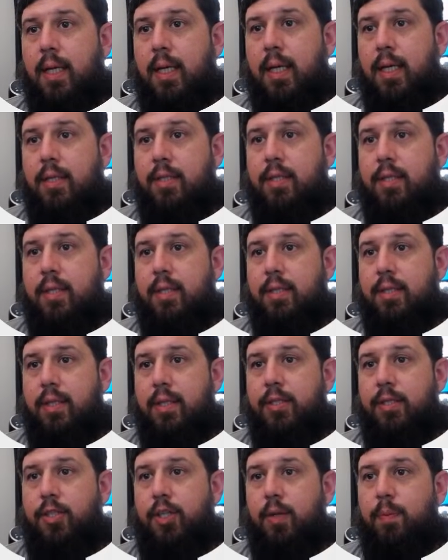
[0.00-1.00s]

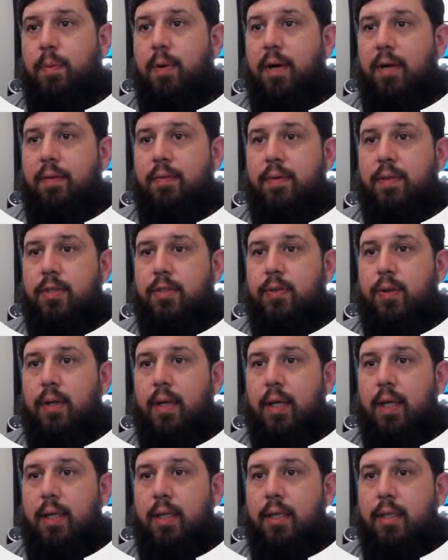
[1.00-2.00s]
It's your preference,
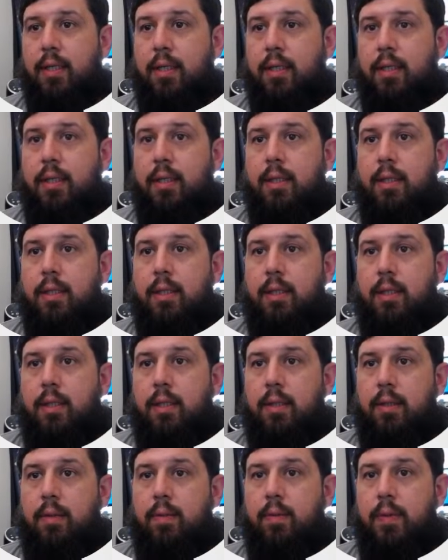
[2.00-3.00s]
really.
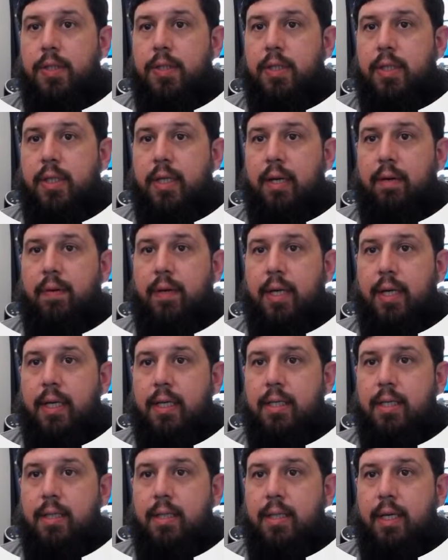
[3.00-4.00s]
We should definitely not
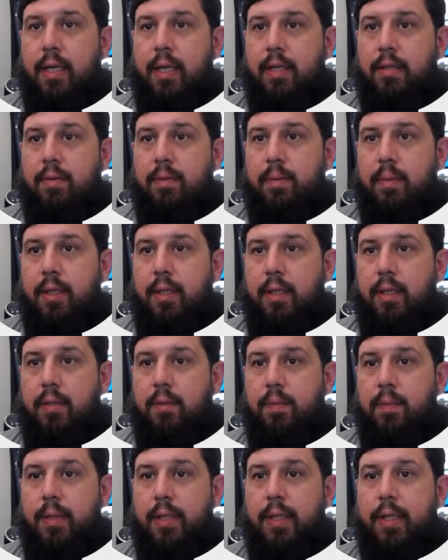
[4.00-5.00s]
see tags from here.
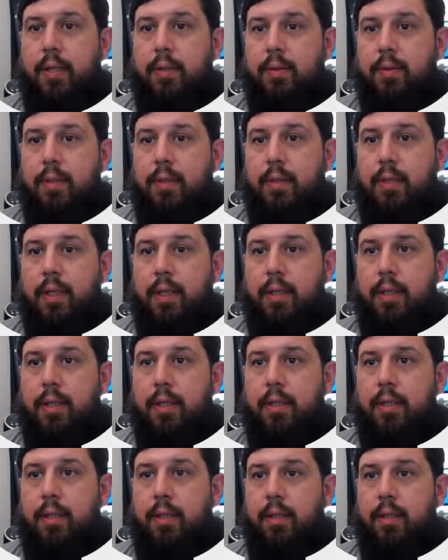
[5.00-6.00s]
We don't. Okay, good.